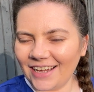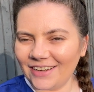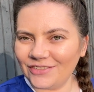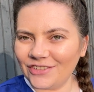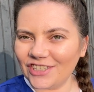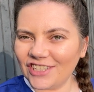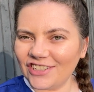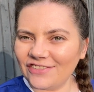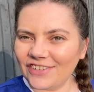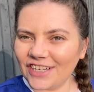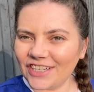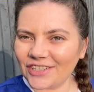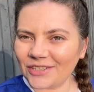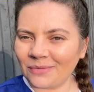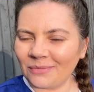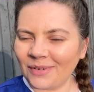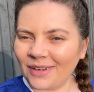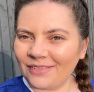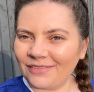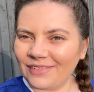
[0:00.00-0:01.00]
I've just
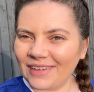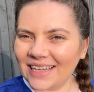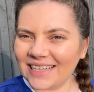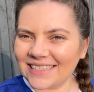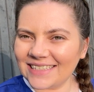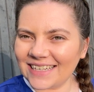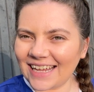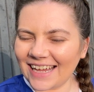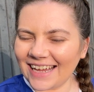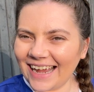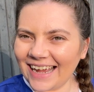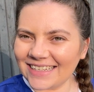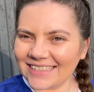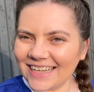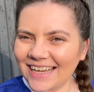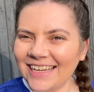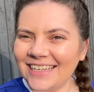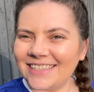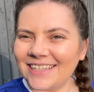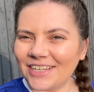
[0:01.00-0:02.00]
finished my first day
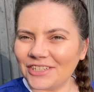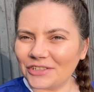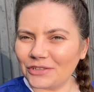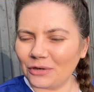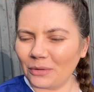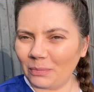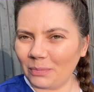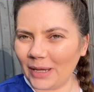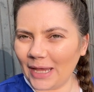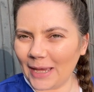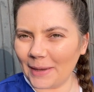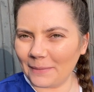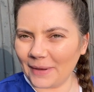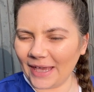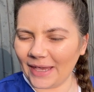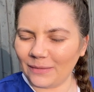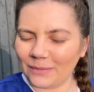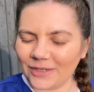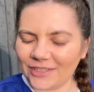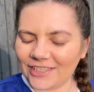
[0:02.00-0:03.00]
as a sessional
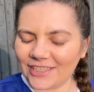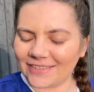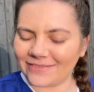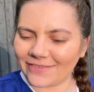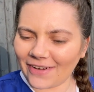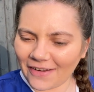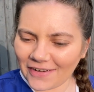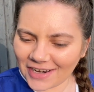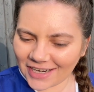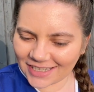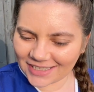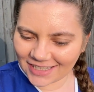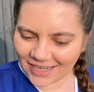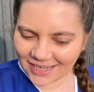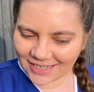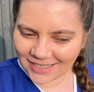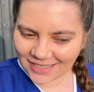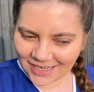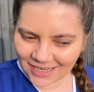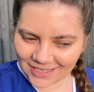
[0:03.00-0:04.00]
PMA, which is very
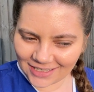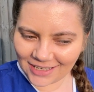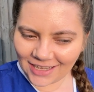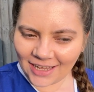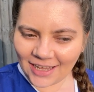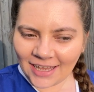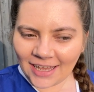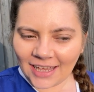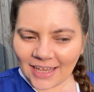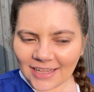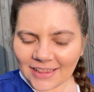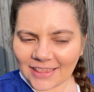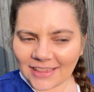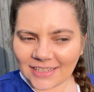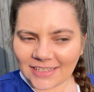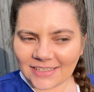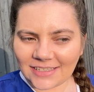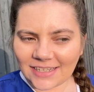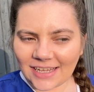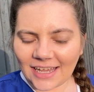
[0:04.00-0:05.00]
exciting.
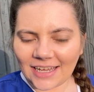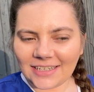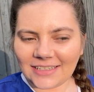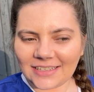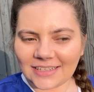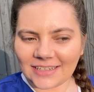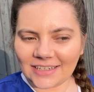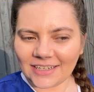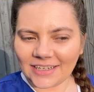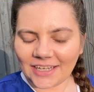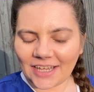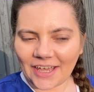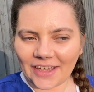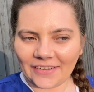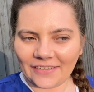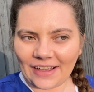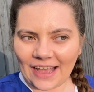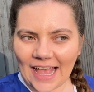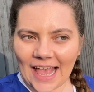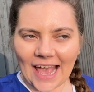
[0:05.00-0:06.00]
The day didn't
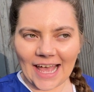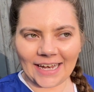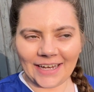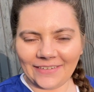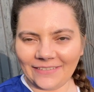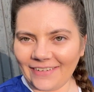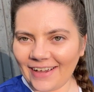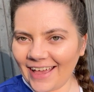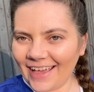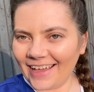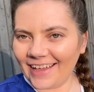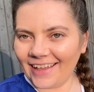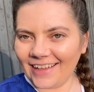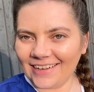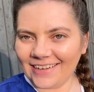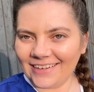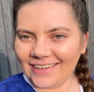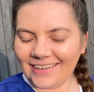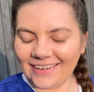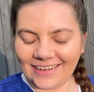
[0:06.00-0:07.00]
go
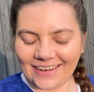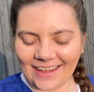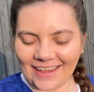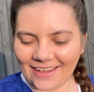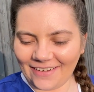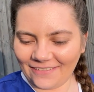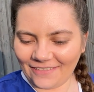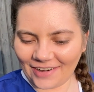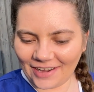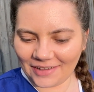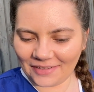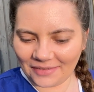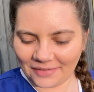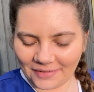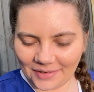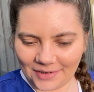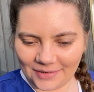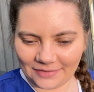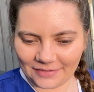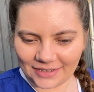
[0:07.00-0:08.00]
anywhere near what I
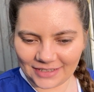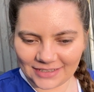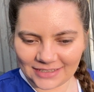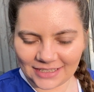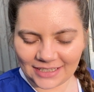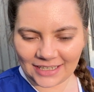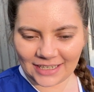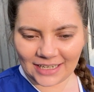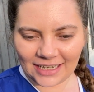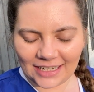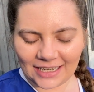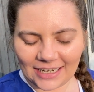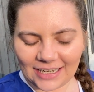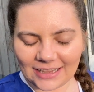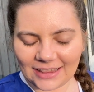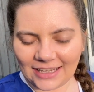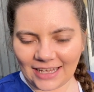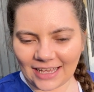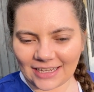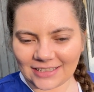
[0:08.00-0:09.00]
thought it would.
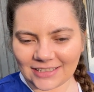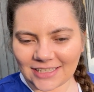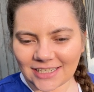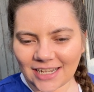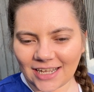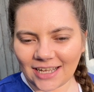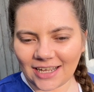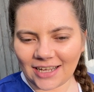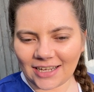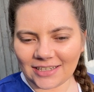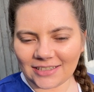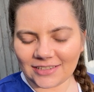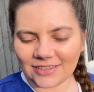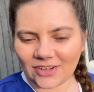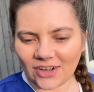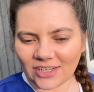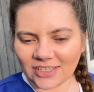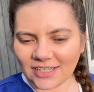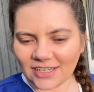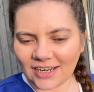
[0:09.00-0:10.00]
In the end, I
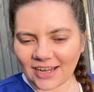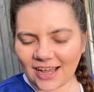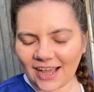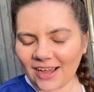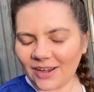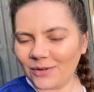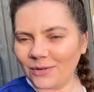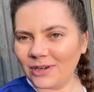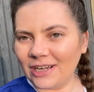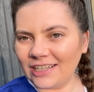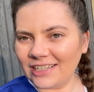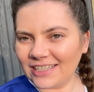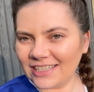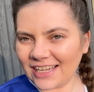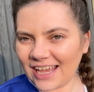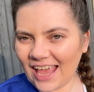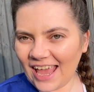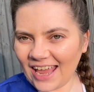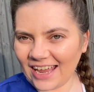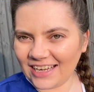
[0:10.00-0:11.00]
started at
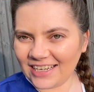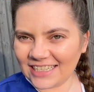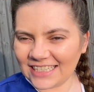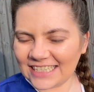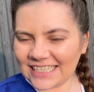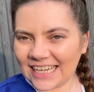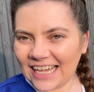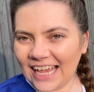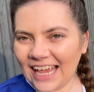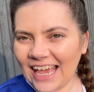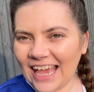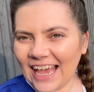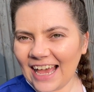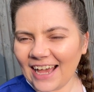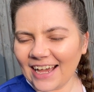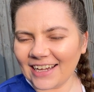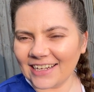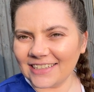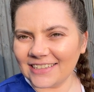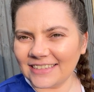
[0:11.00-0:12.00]
7:45
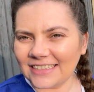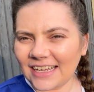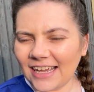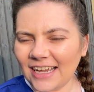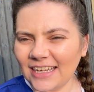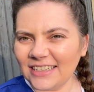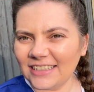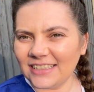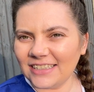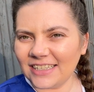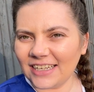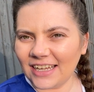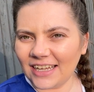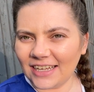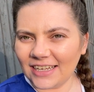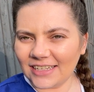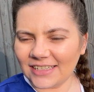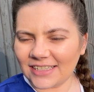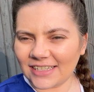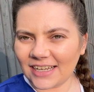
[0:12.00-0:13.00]
and I
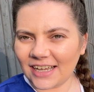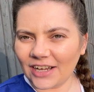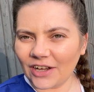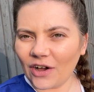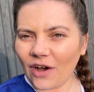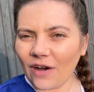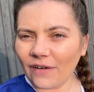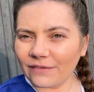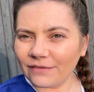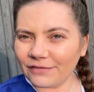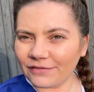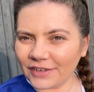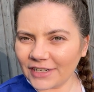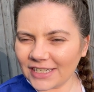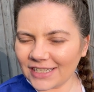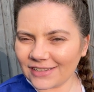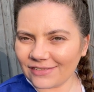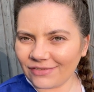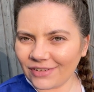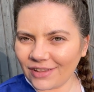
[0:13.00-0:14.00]
did a
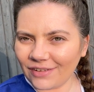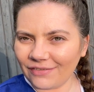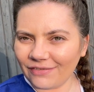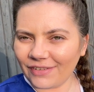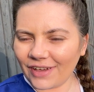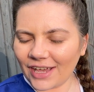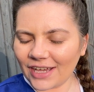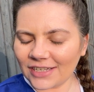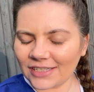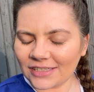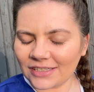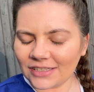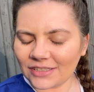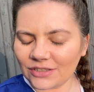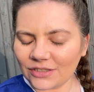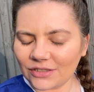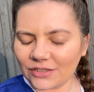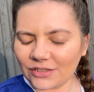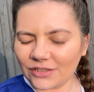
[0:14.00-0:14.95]
conference for the first